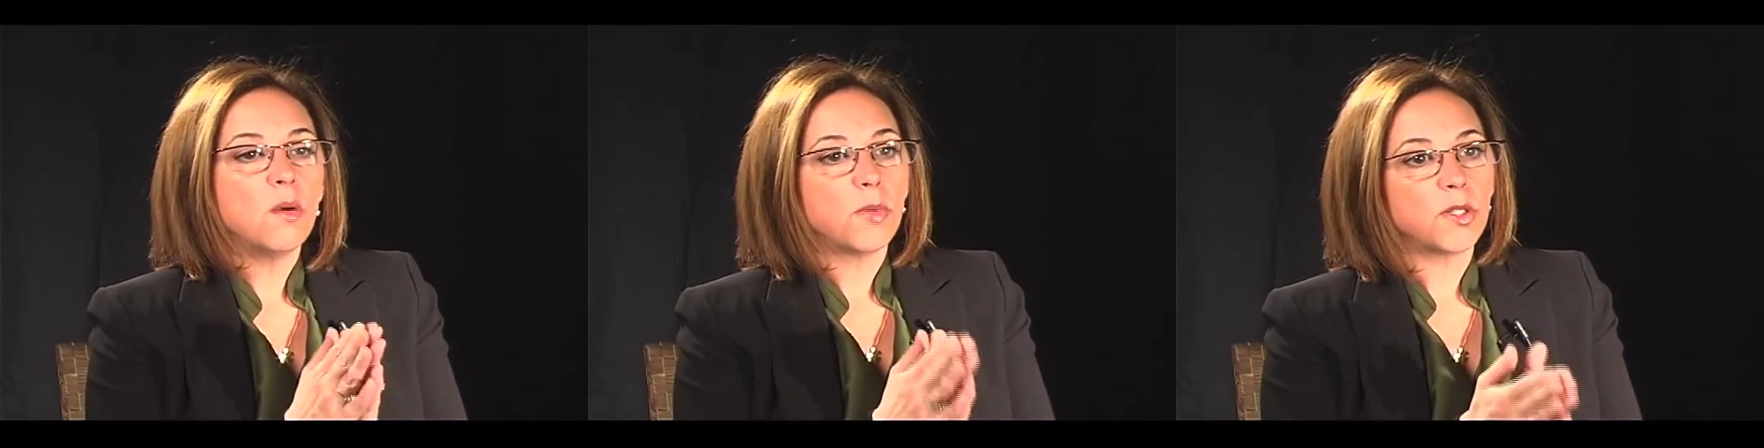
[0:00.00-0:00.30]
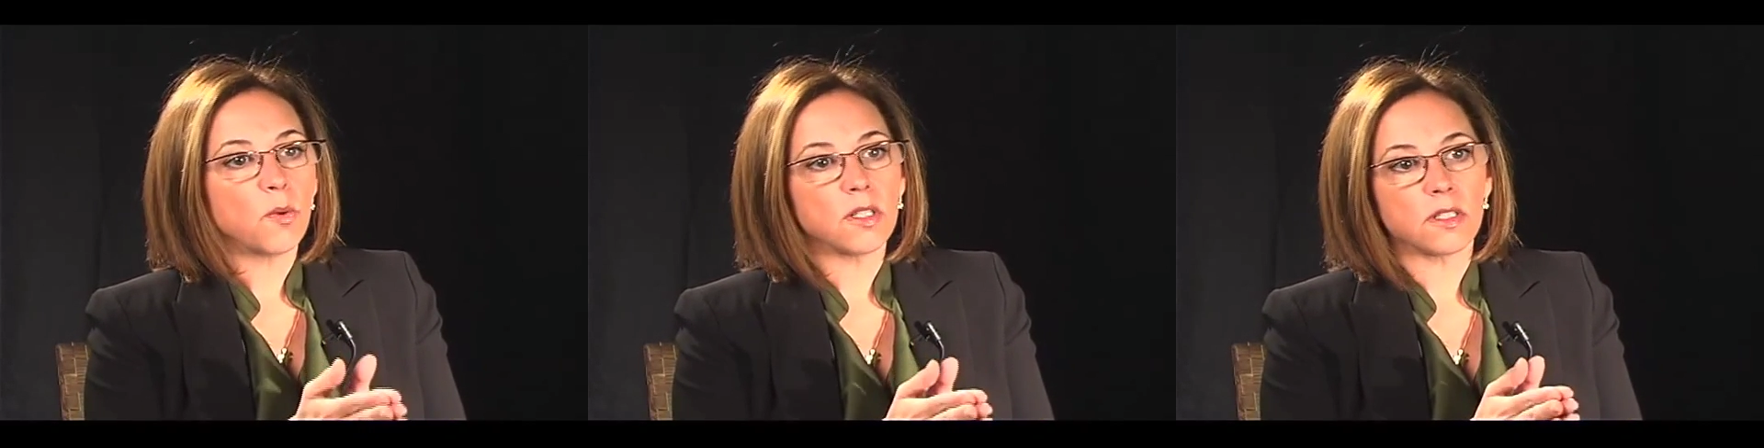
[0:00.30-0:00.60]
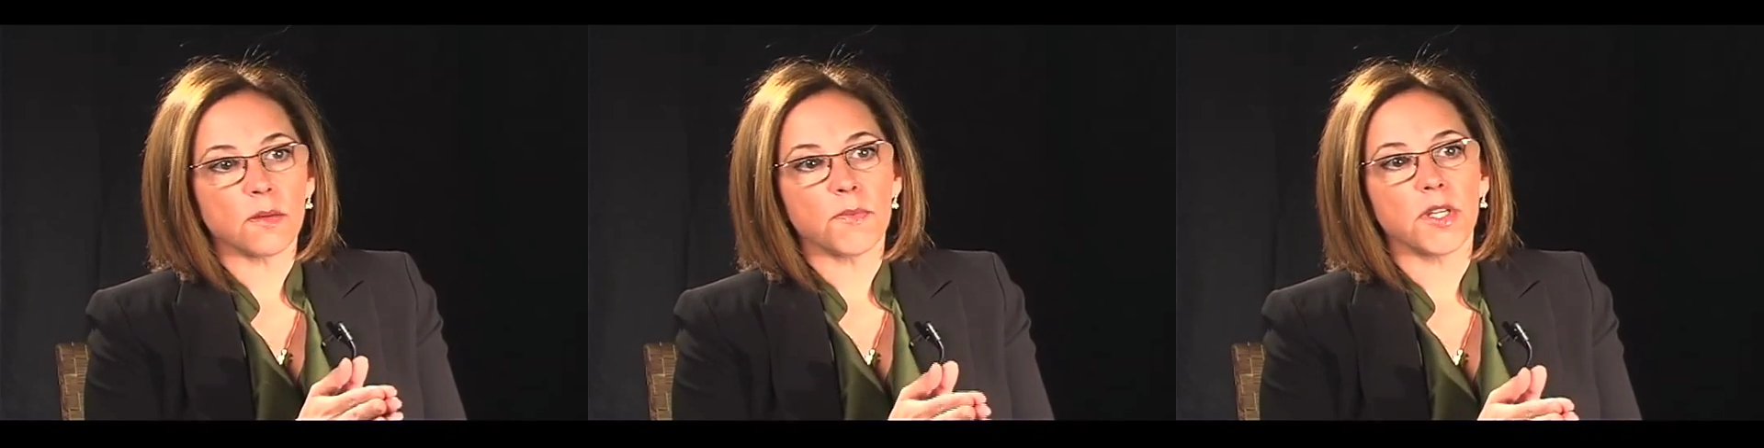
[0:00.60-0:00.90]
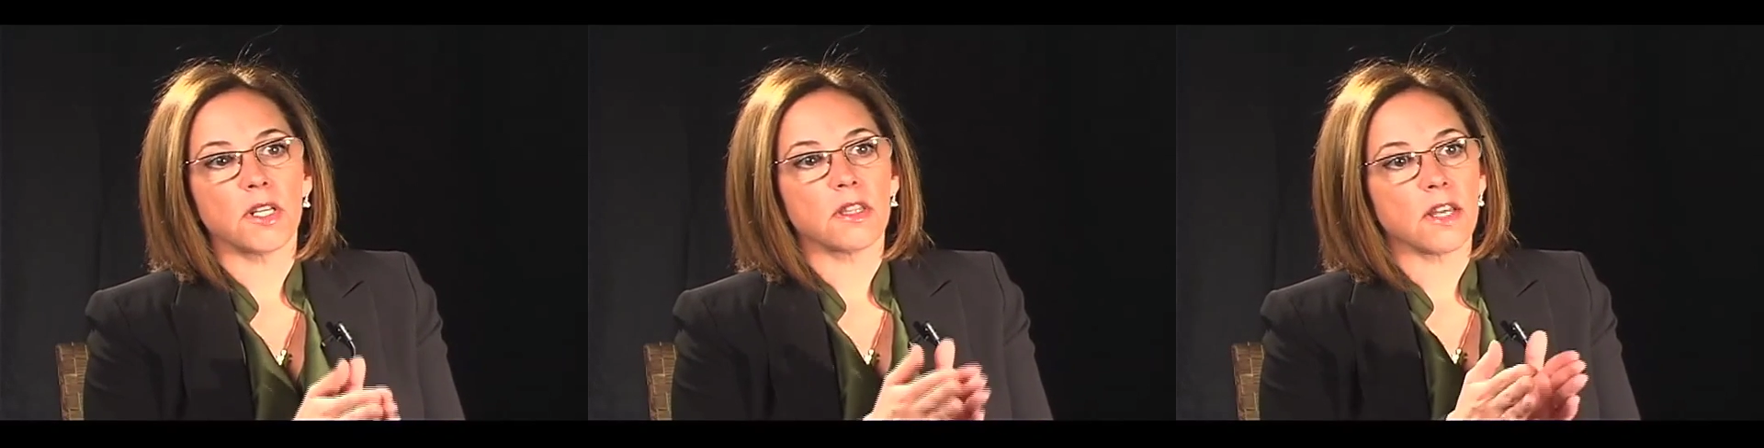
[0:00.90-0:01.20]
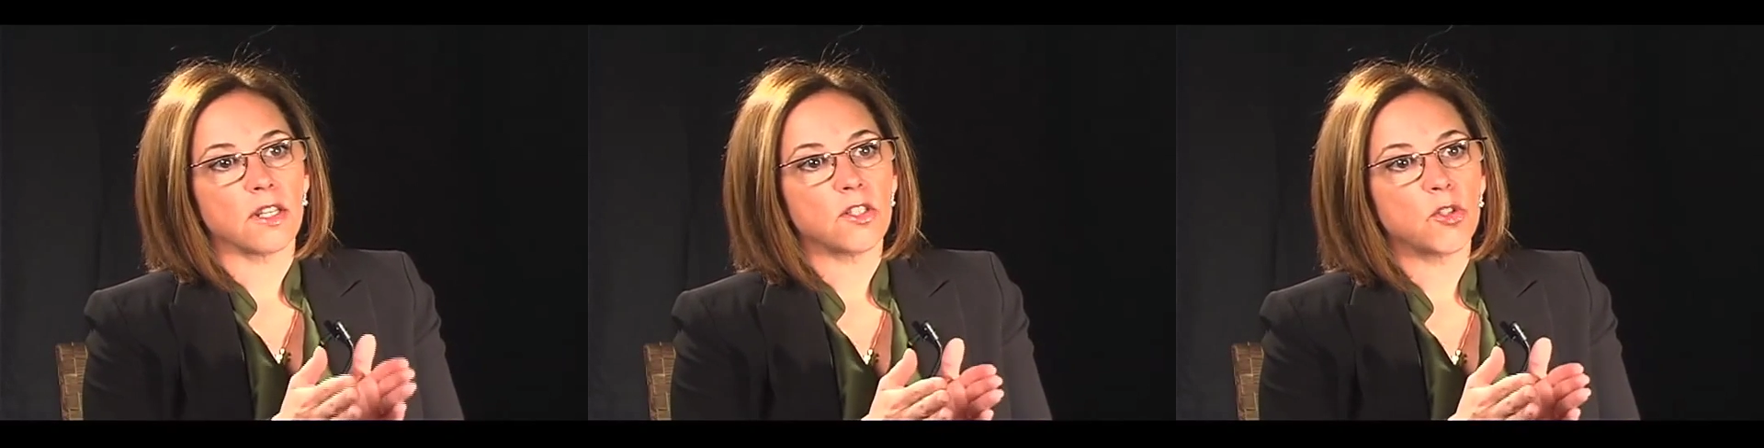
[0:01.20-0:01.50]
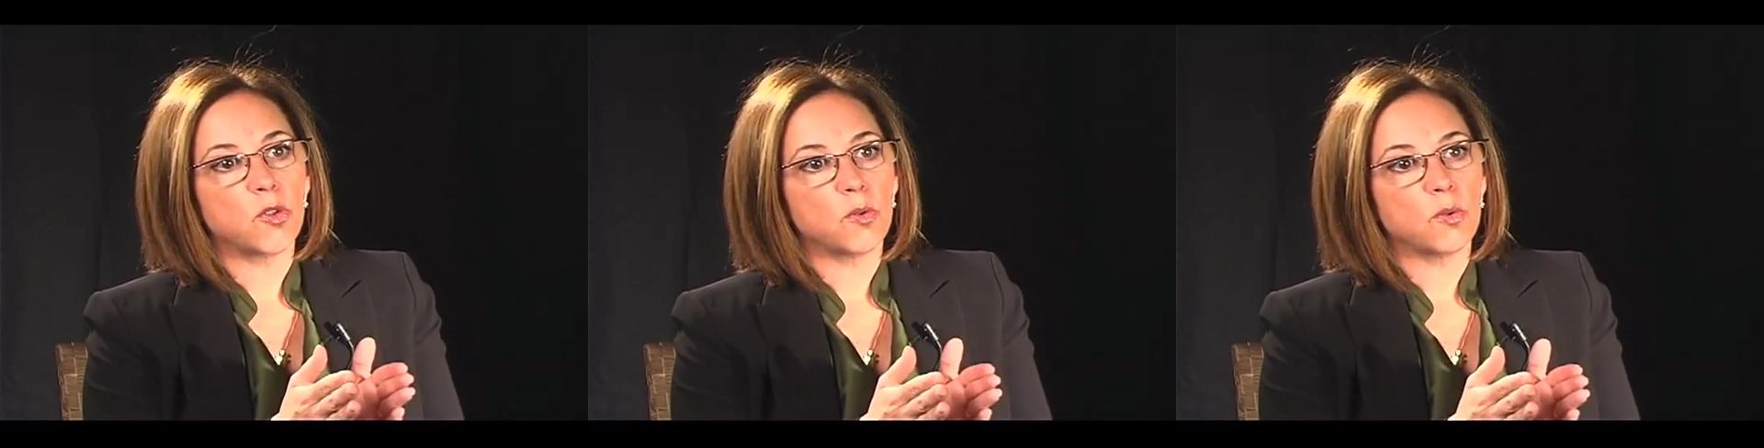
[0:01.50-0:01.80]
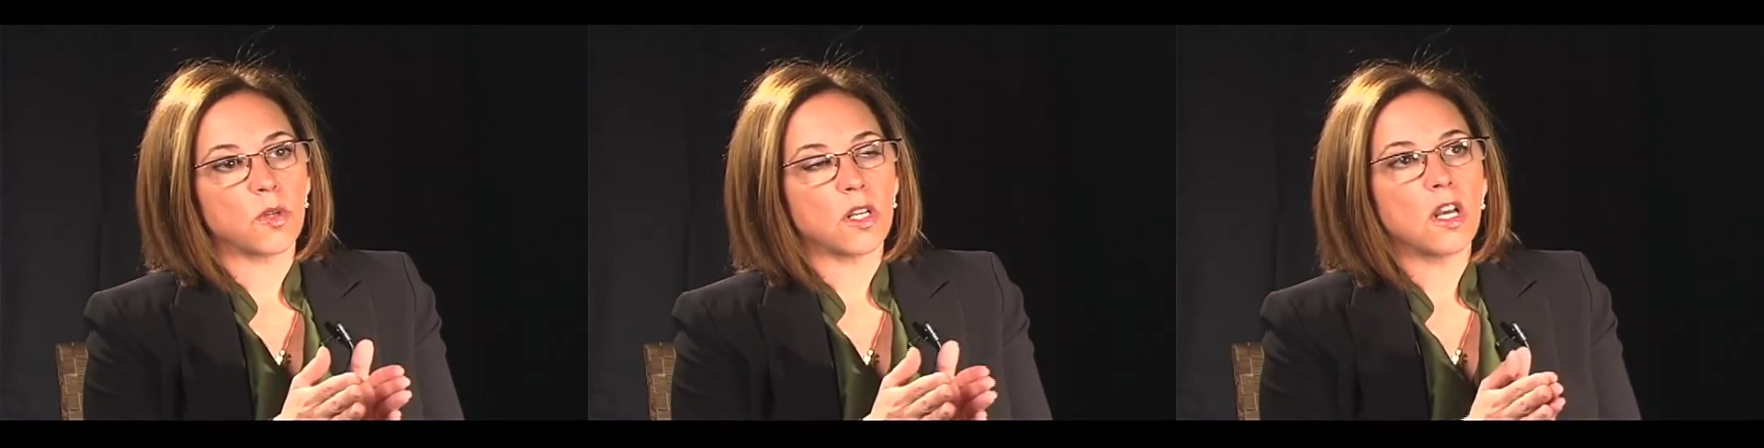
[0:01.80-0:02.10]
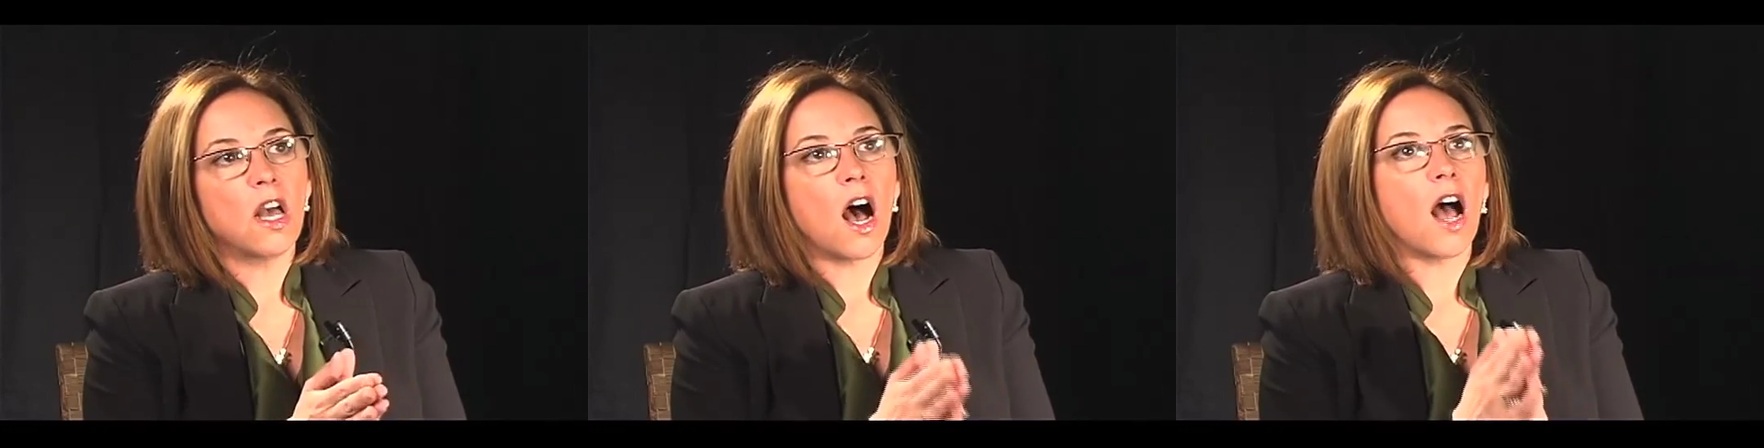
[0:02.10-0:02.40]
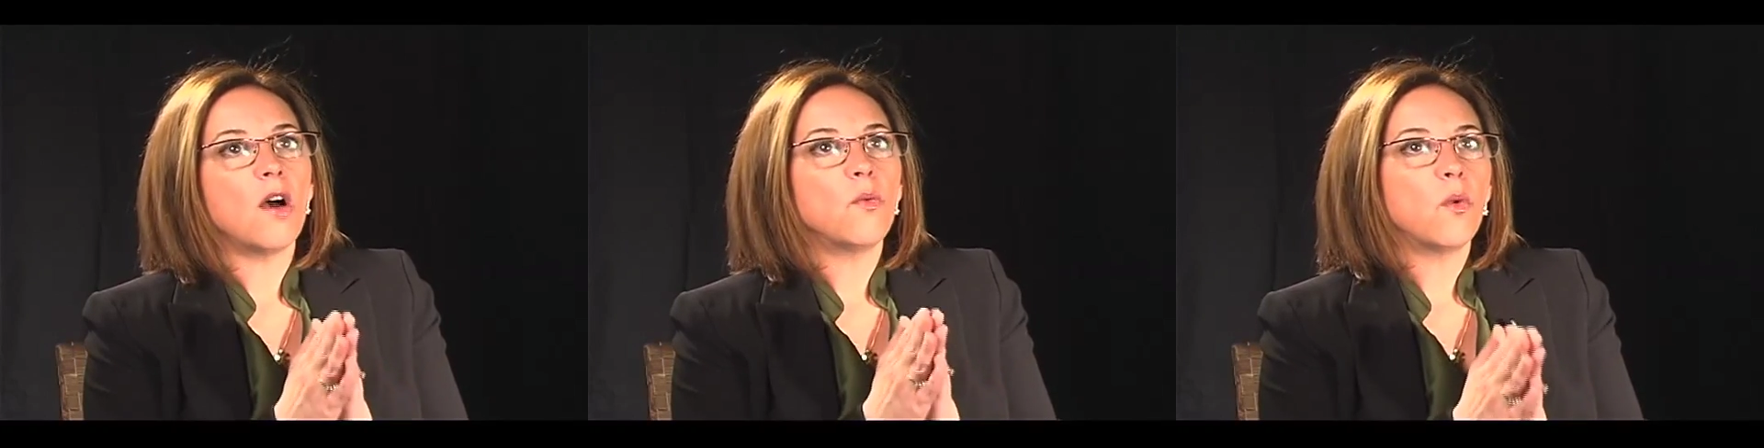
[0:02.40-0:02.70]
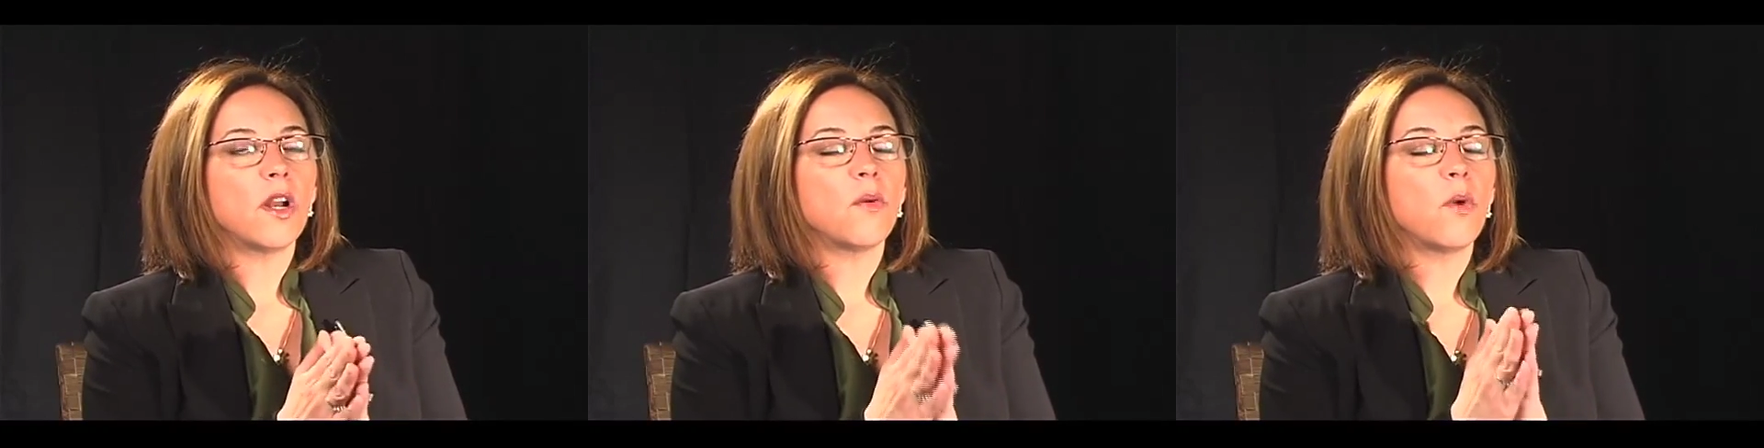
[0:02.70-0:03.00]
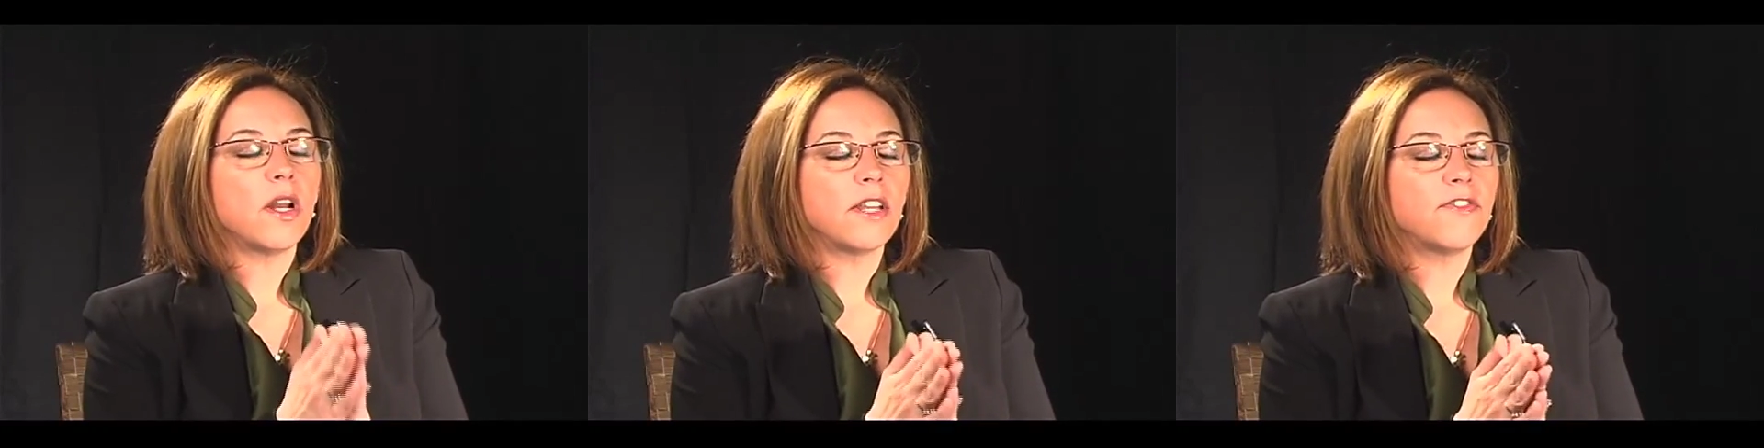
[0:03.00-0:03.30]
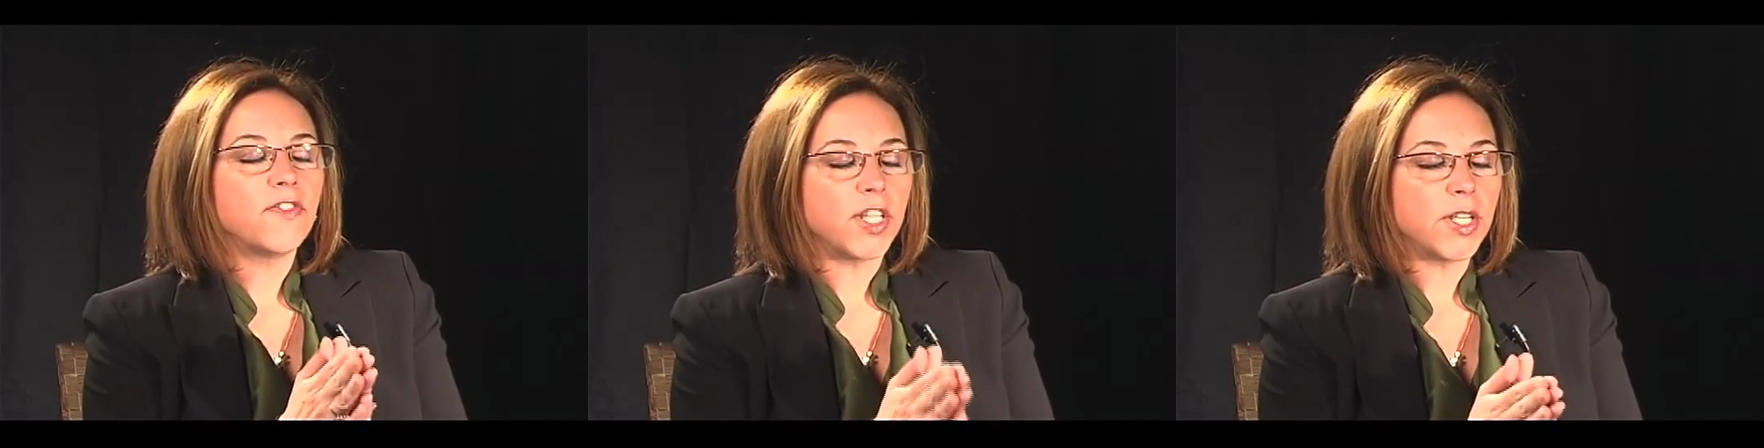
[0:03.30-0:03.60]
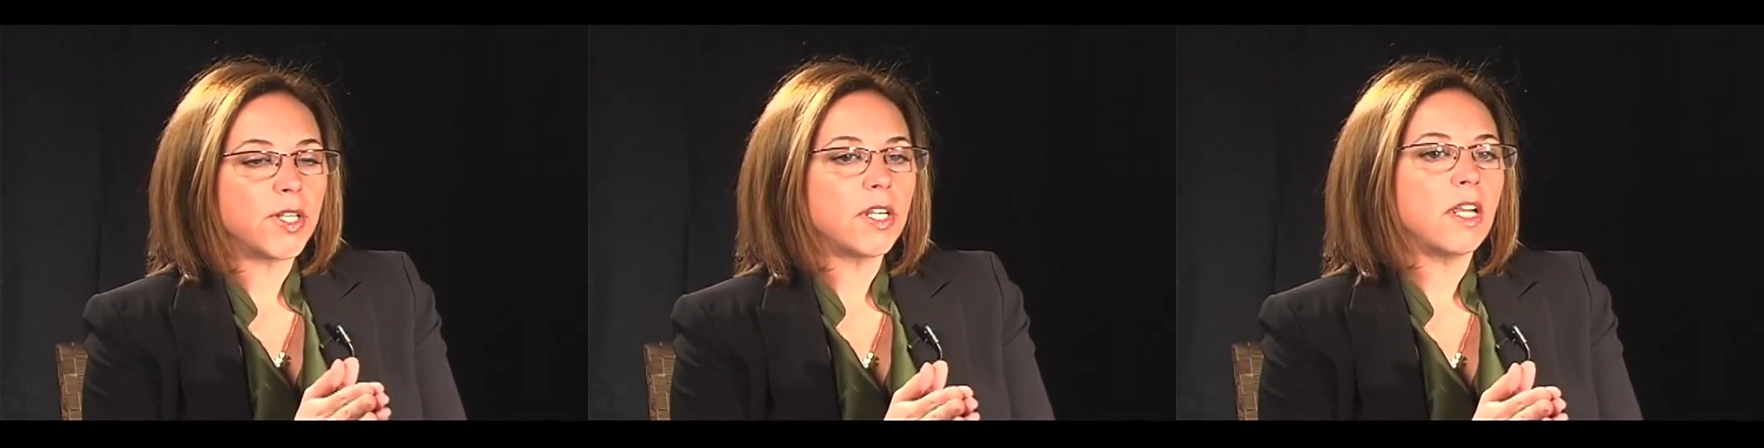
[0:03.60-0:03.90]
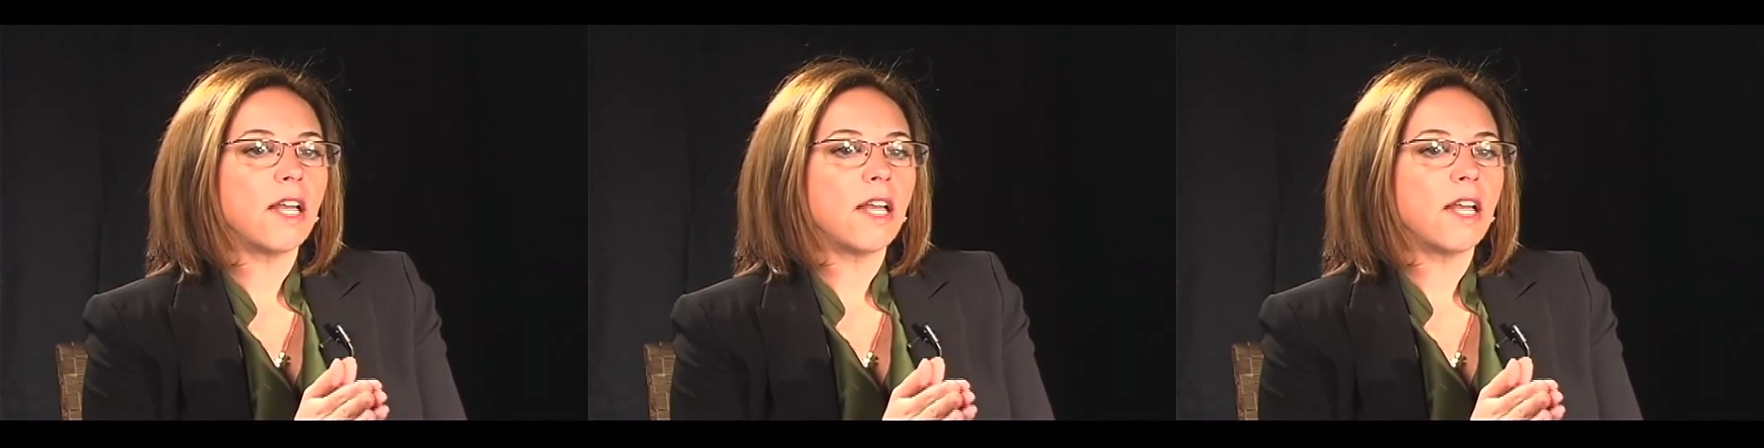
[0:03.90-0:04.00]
But you want something that what I fear